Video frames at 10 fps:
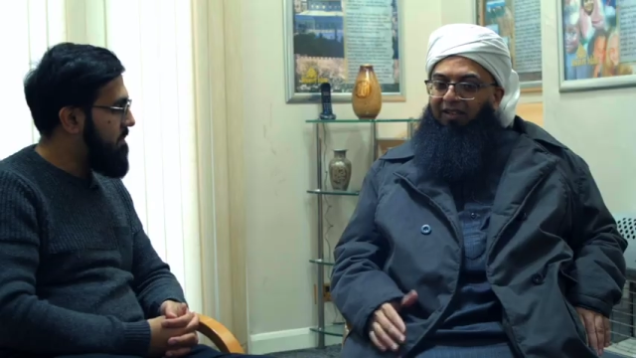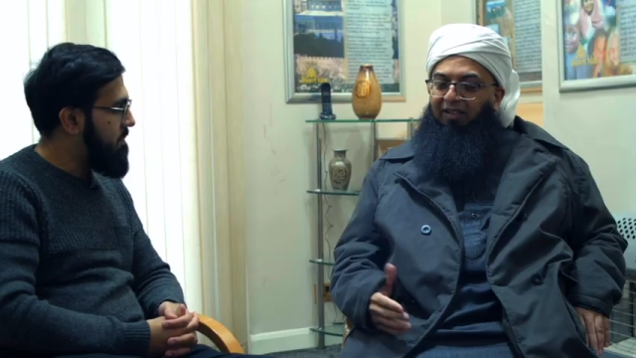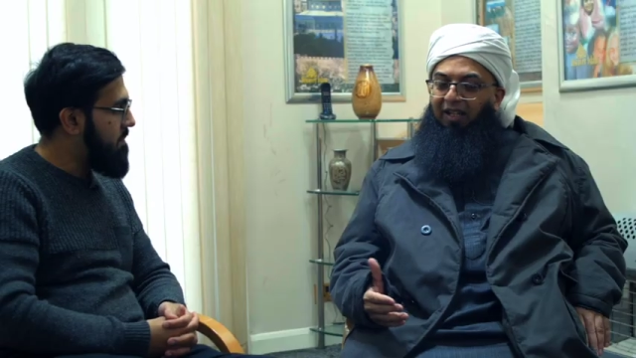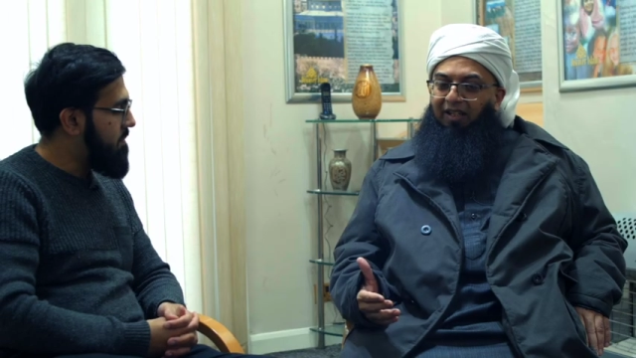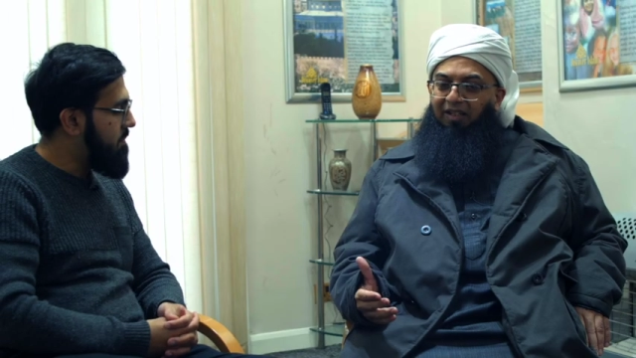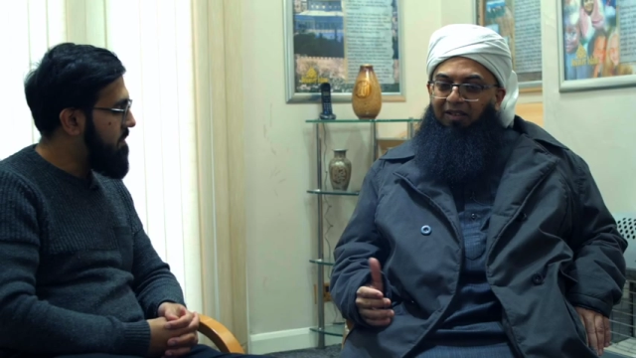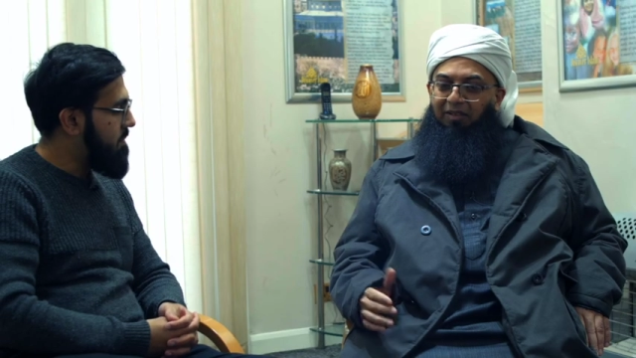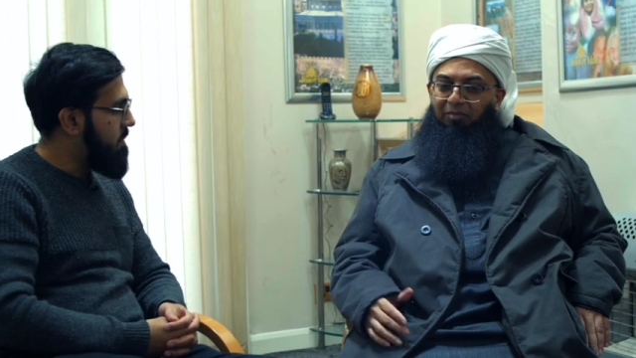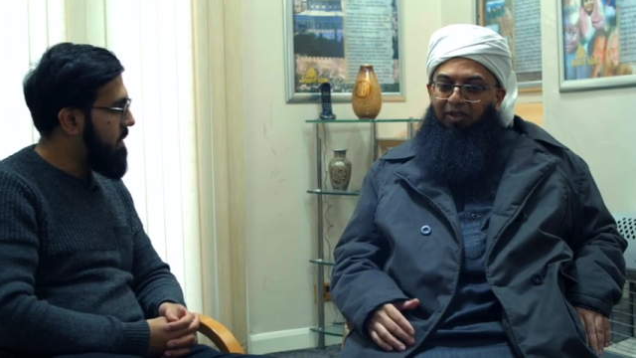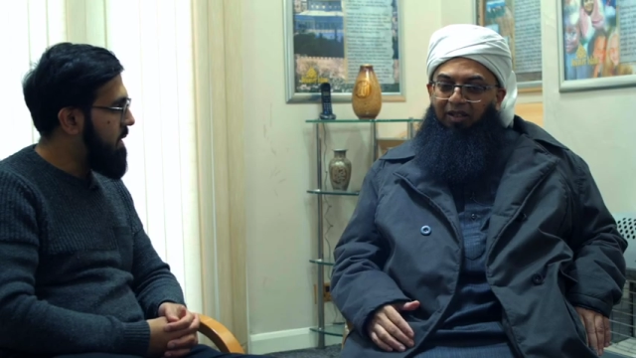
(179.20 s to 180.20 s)

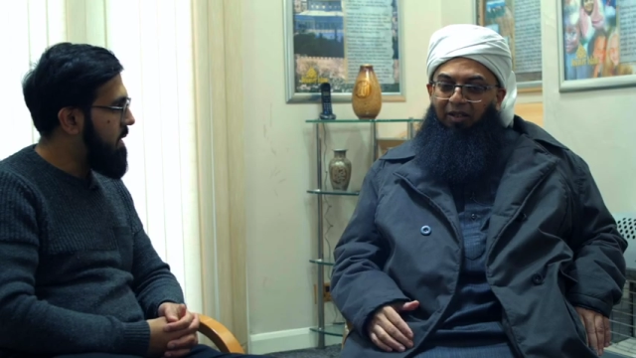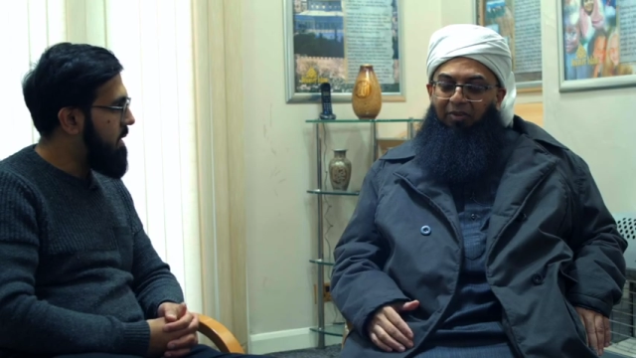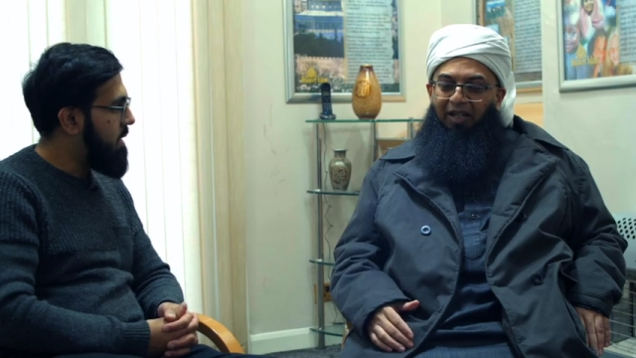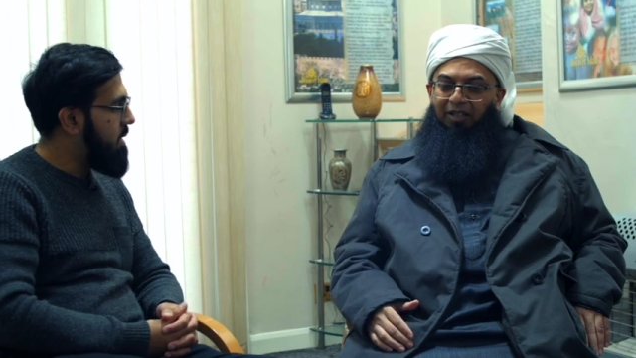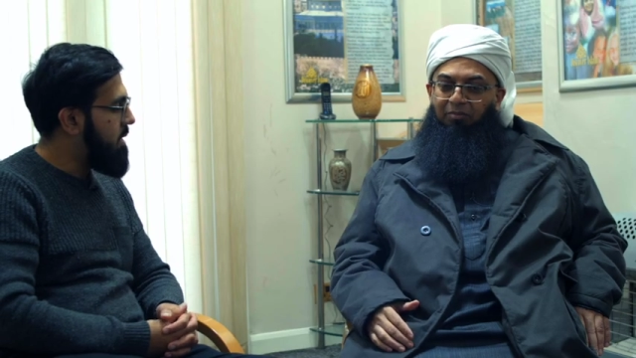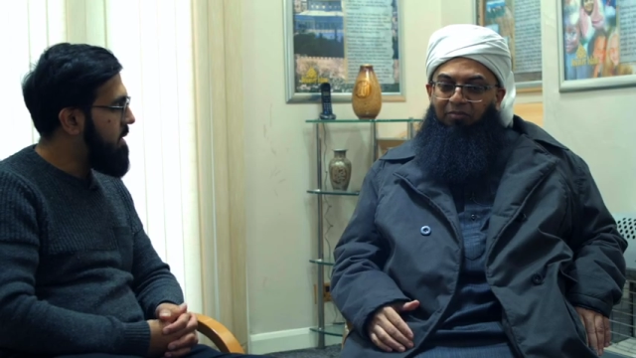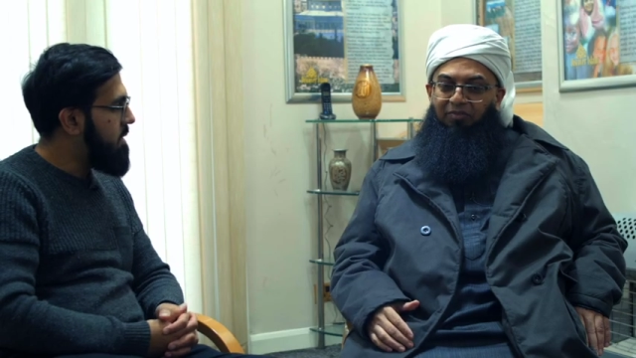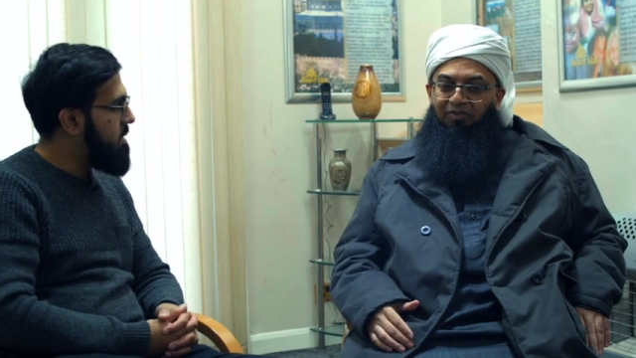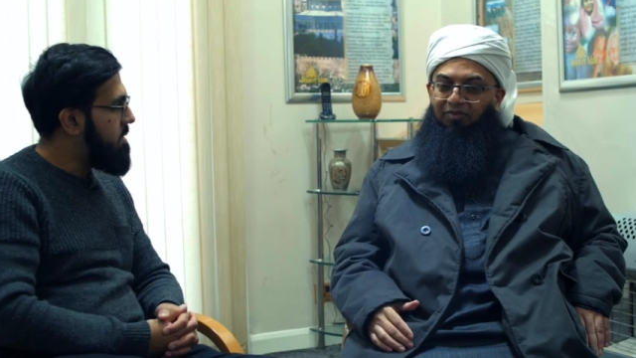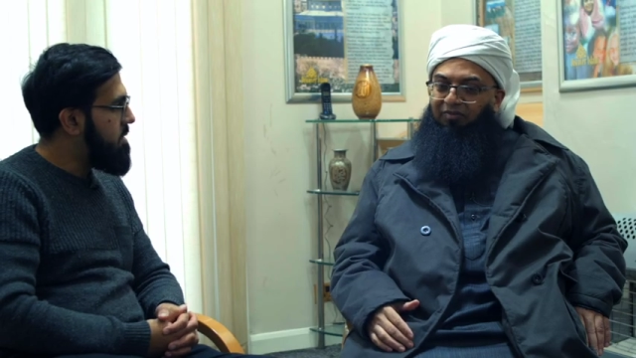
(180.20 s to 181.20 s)
Speaker 1: Brother Ibrahim,
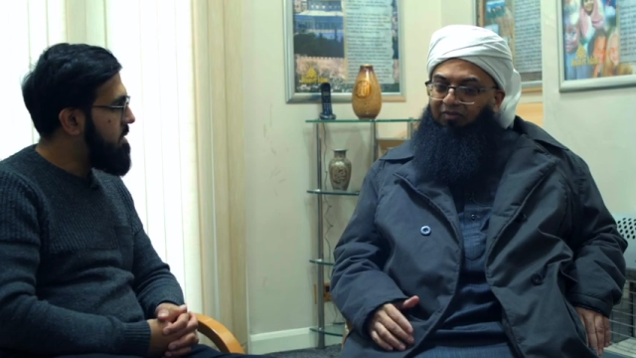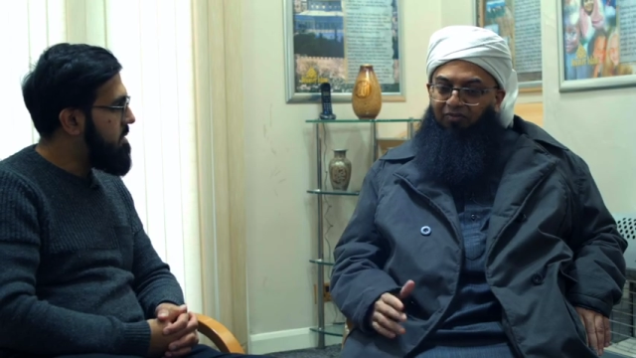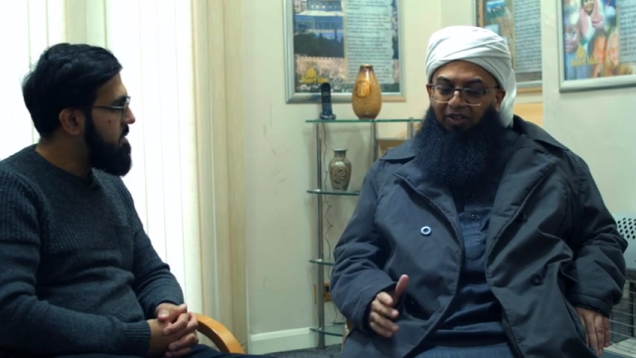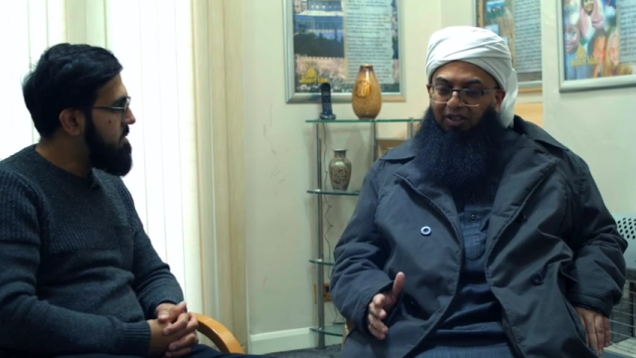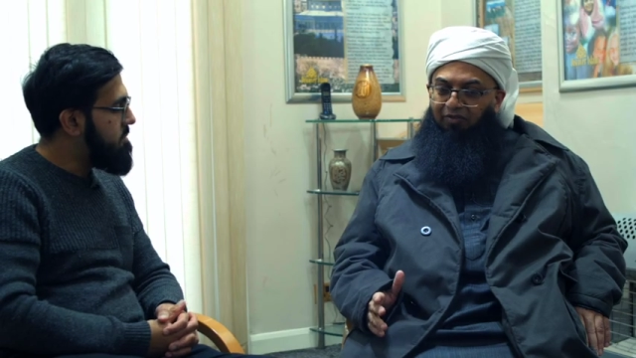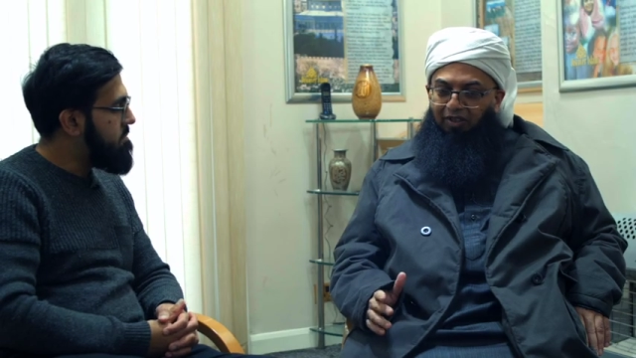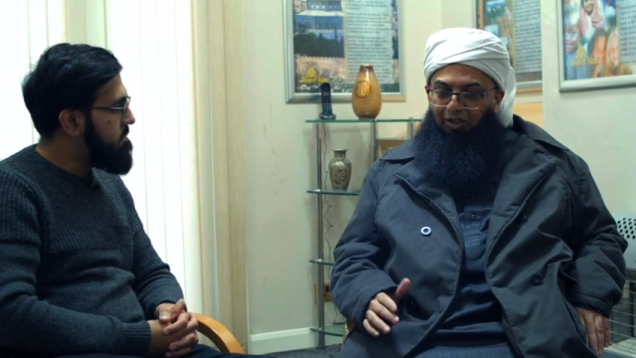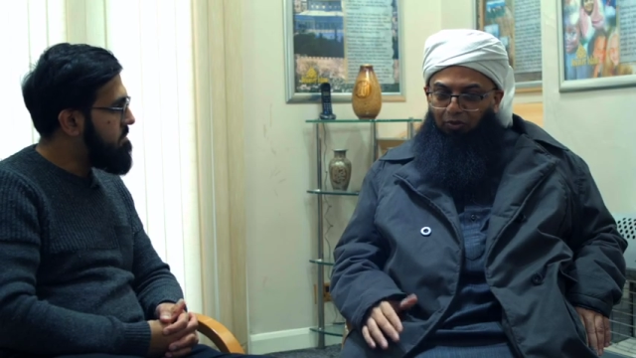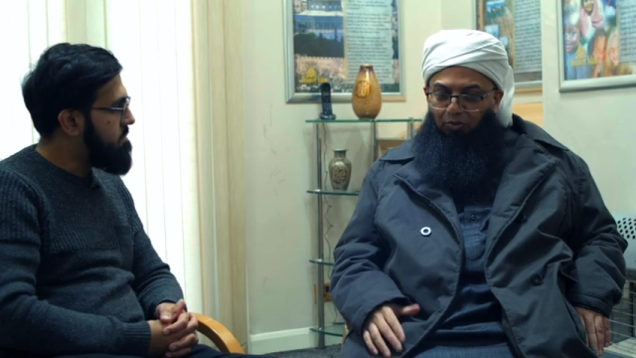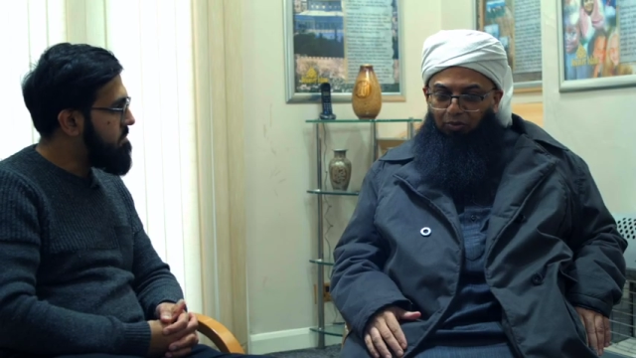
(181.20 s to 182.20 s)
very,
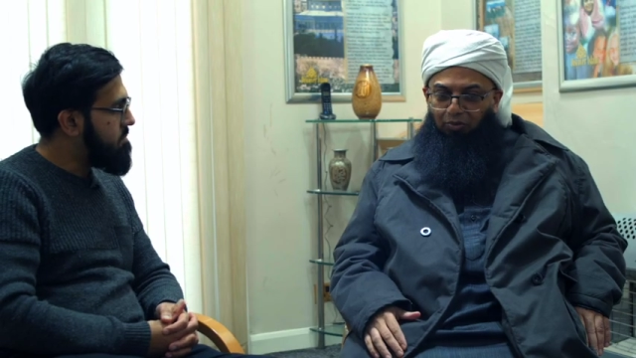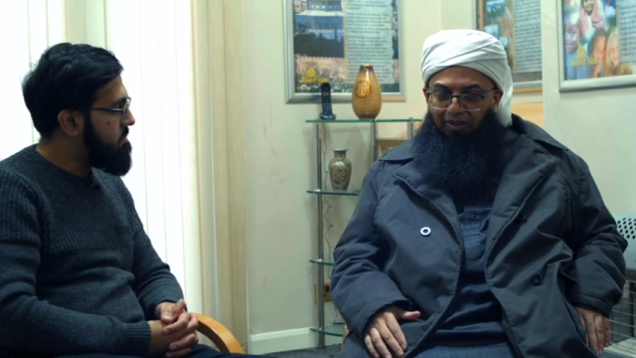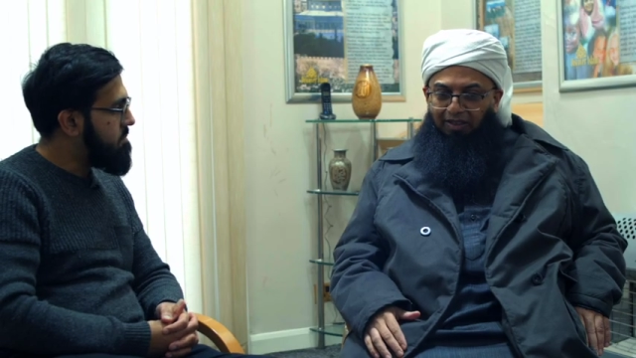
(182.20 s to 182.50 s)
very true.